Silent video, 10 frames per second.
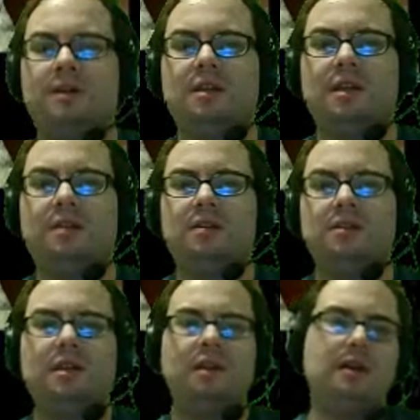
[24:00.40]
A man
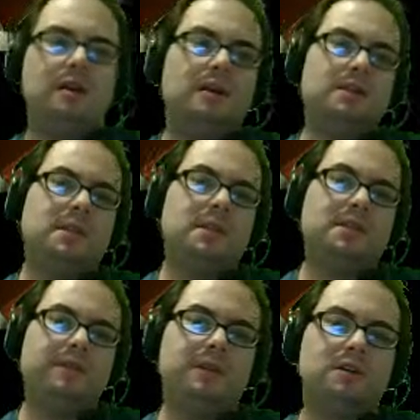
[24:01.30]
once told me to never
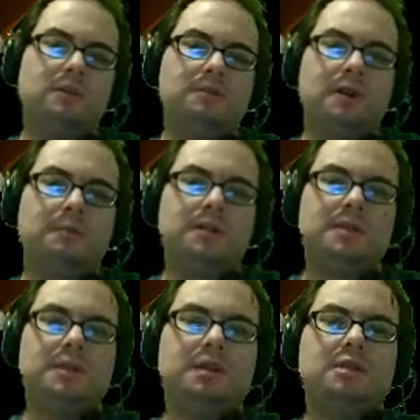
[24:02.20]
use
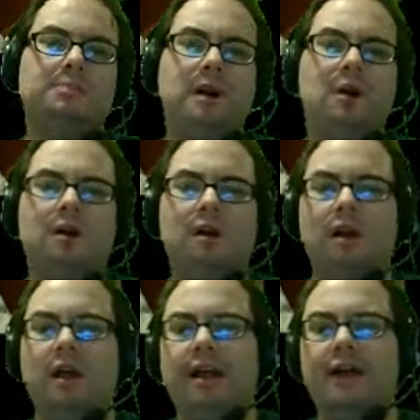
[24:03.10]
unscientific terms like
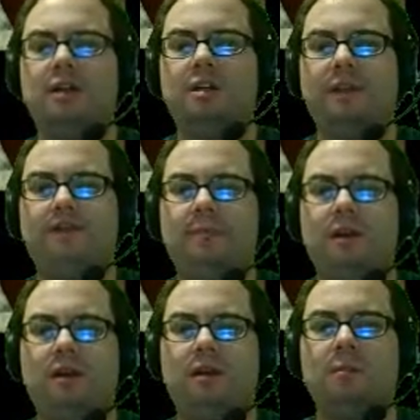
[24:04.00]
mysterious power.
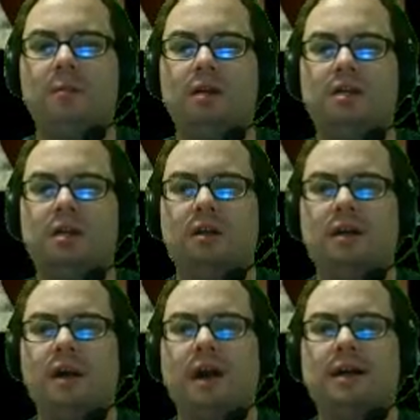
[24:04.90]
It shouldn't even be
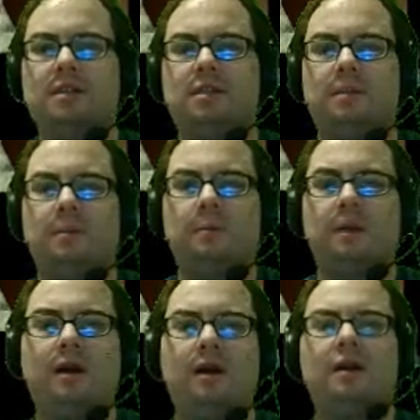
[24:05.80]
called magic.
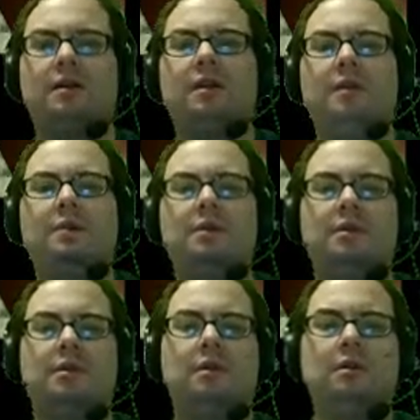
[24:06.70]
I still remember
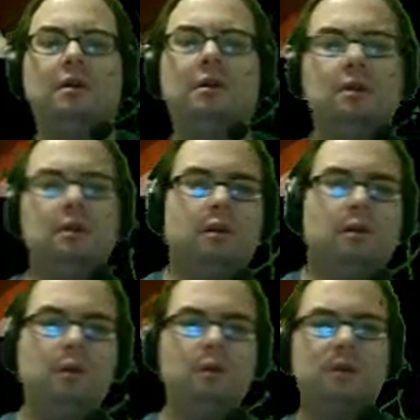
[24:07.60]
how angry he
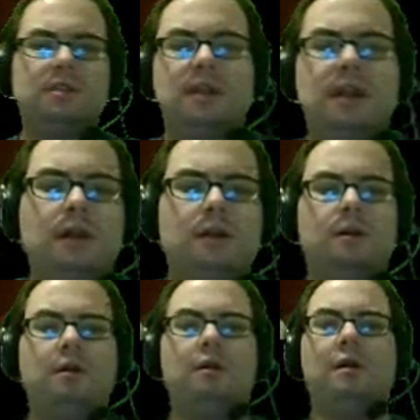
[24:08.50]
was.
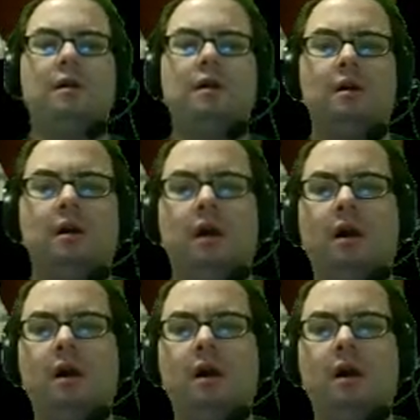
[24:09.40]
Who was that?